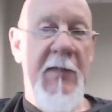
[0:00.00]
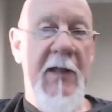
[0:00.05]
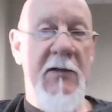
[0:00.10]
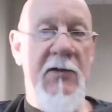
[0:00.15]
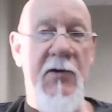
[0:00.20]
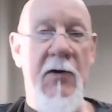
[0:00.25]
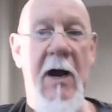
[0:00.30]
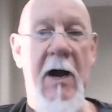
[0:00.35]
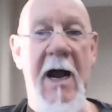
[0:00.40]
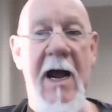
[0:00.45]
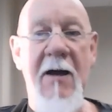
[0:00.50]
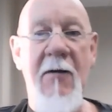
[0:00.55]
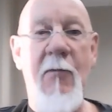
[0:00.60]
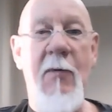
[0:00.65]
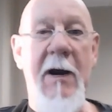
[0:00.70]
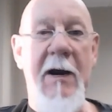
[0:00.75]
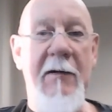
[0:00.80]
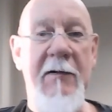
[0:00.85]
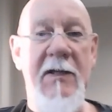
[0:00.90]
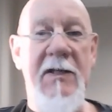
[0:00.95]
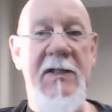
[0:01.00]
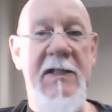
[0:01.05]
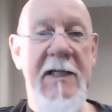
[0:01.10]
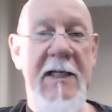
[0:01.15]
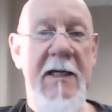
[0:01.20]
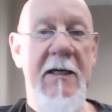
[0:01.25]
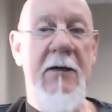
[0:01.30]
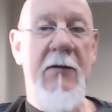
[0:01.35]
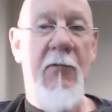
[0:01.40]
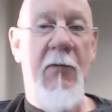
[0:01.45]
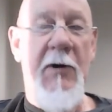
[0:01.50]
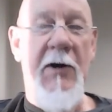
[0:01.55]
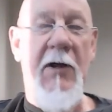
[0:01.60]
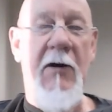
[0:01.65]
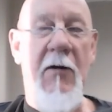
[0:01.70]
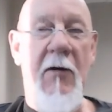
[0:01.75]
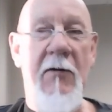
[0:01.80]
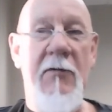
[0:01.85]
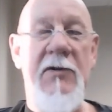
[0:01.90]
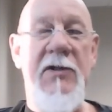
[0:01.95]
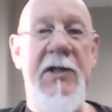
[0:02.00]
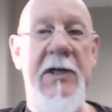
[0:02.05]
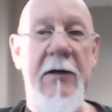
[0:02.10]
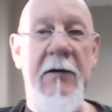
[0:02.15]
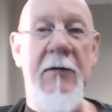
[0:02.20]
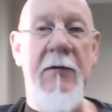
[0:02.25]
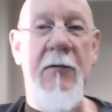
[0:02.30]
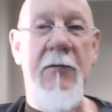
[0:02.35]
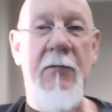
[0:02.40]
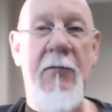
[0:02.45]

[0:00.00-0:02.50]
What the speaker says: So, high awareness. What occurs here?